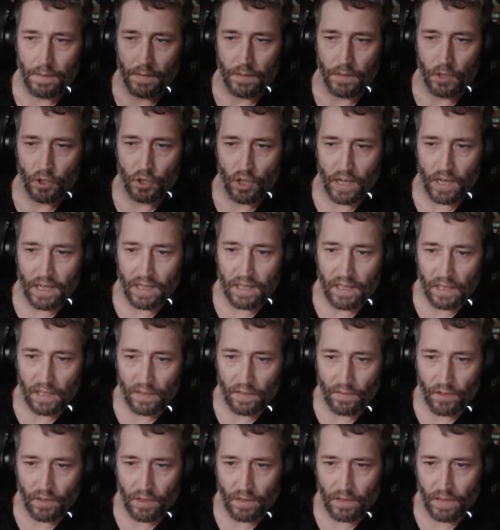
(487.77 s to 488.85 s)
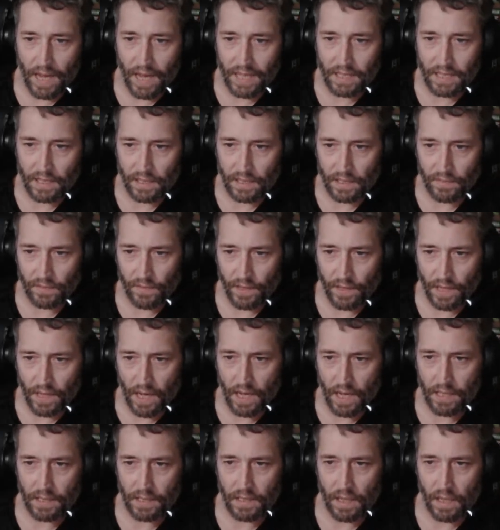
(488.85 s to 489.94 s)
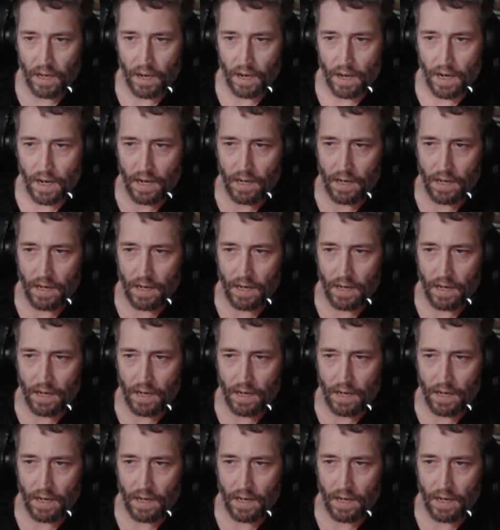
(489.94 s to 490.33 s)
Trying to deliver excellence for you guys. Alright.